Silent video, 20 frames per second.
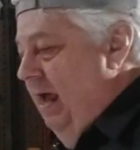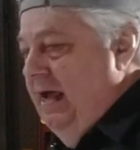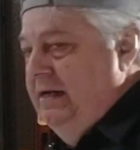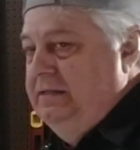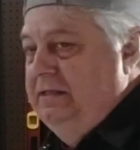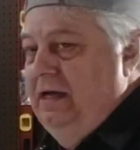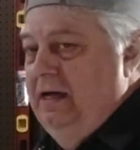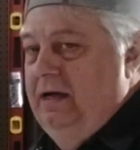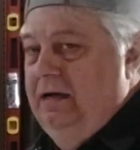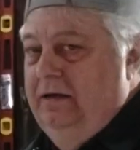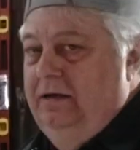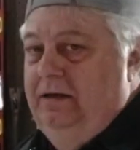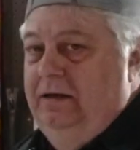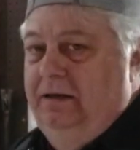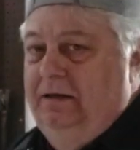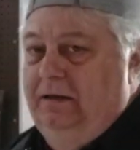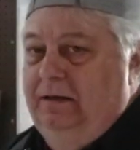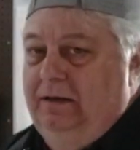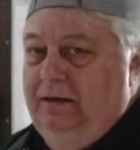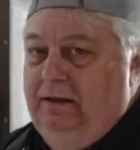last thing,
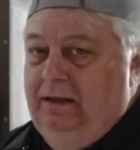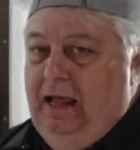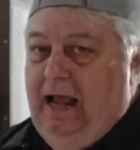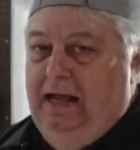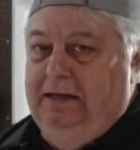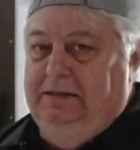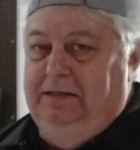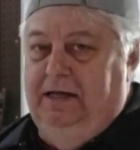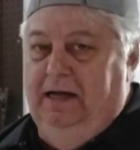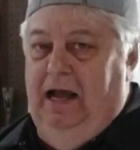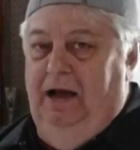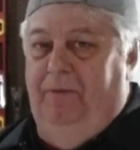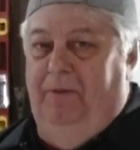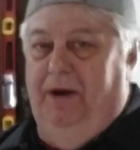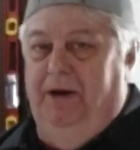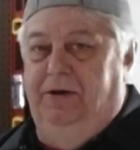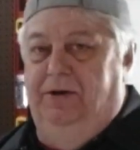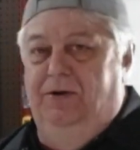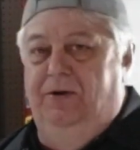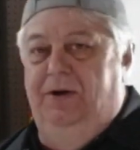last thing I
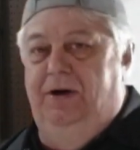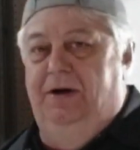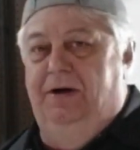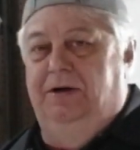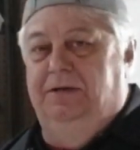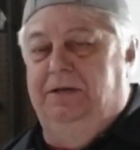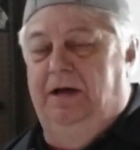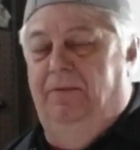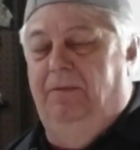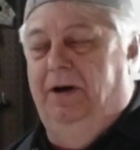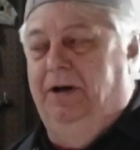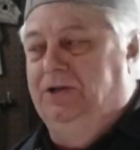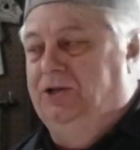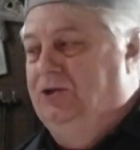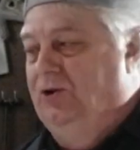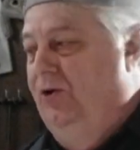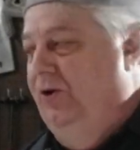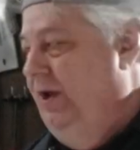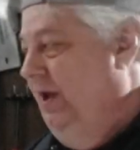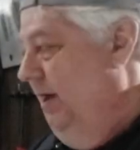want to do here is I want to
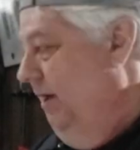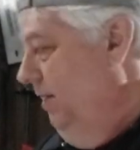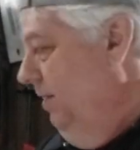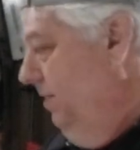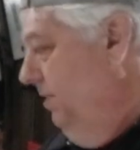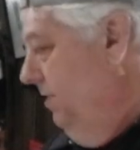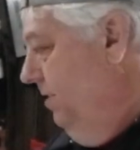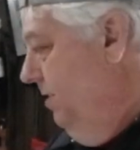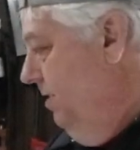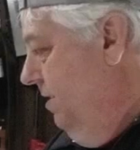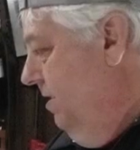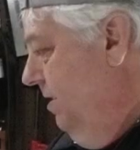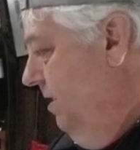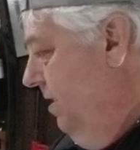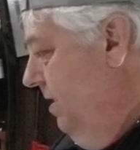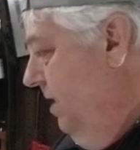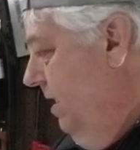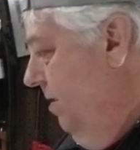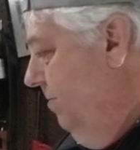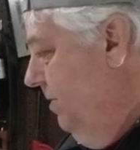show you, I
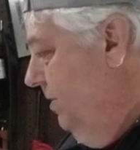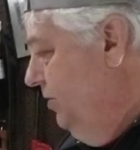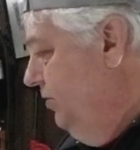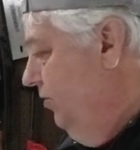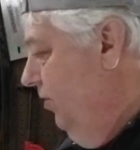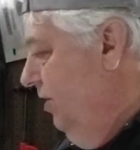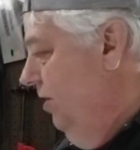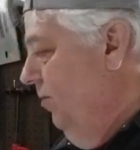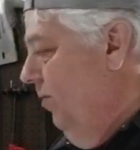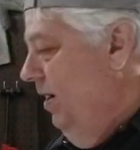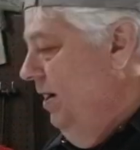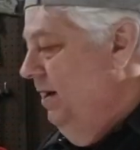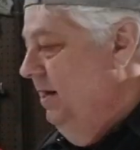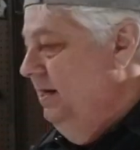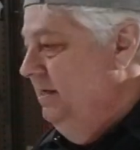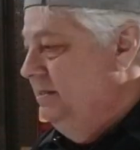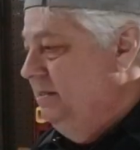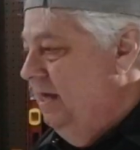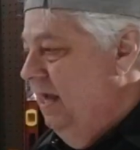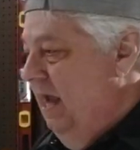going to show you one of
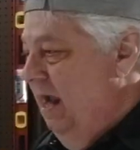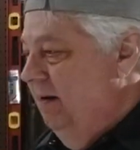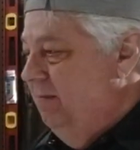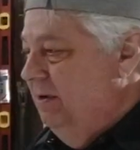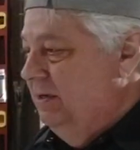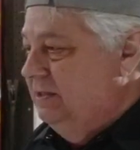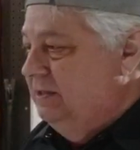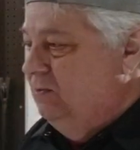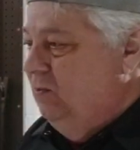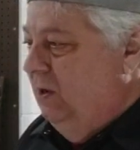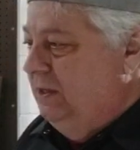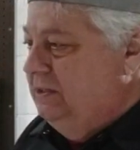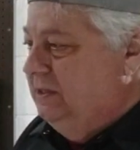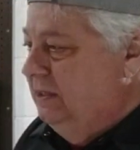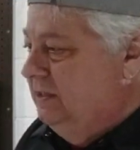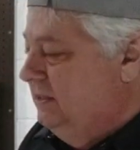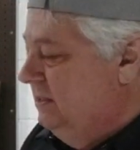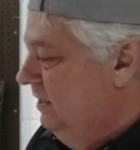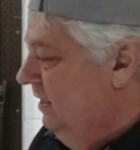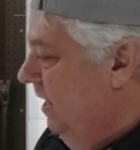these cameras once
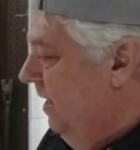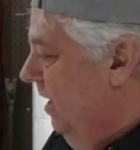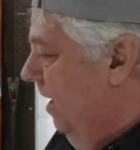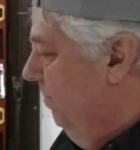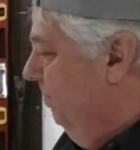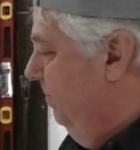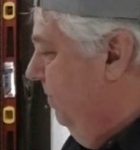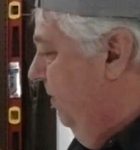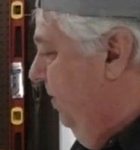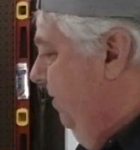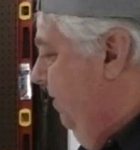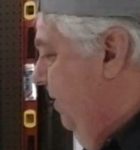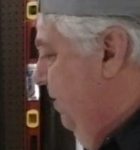it's lit up,